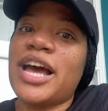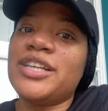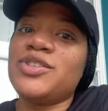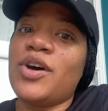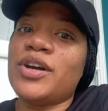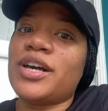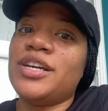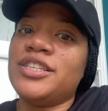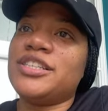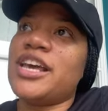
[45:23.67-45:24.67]
I talk
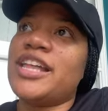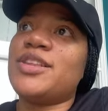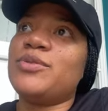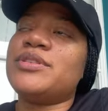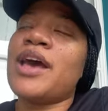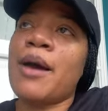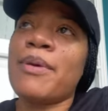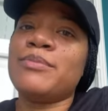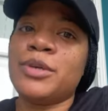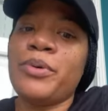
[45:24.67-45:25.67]
at the time
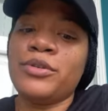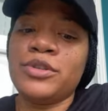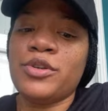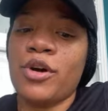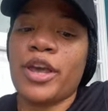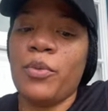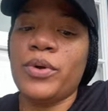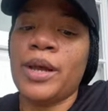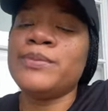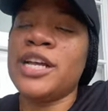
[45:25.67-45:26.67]
I'm supposed to talk. And what
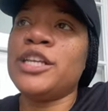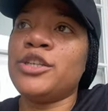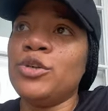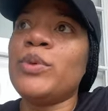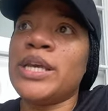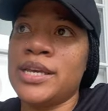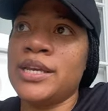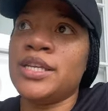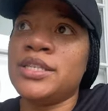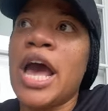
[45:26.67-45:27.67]
I'm telling you
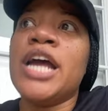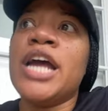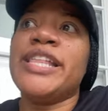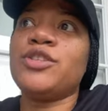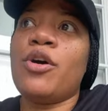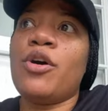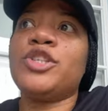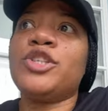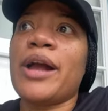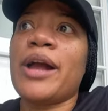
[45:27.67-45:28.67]
is that's going to
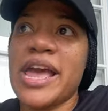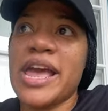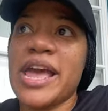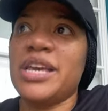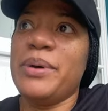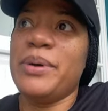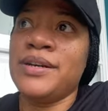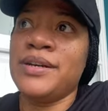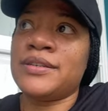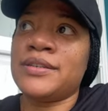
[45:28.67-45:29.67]
attract ants and
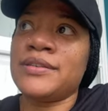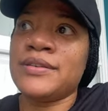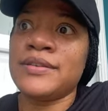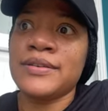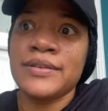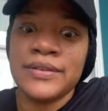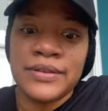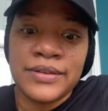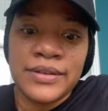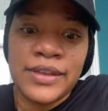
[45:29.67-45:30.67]
bugs. No, it's not, DeWanda.
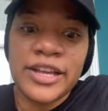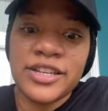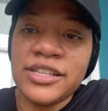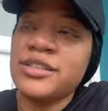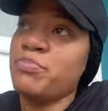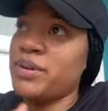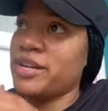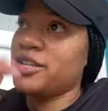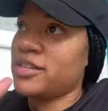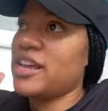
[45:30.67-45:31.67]
They just put
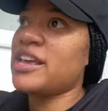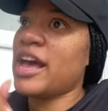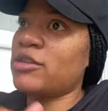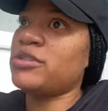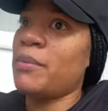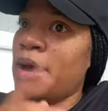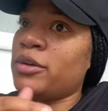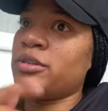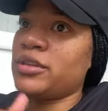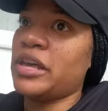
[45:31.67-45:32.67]
a thing out.
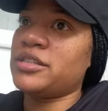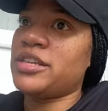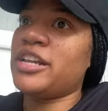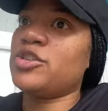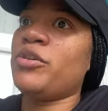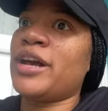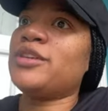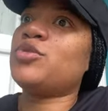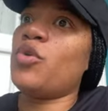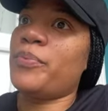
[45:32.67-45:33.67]
Somebody in San Antonio
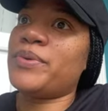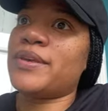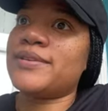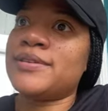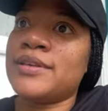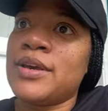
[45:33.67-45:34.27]
got scorpions.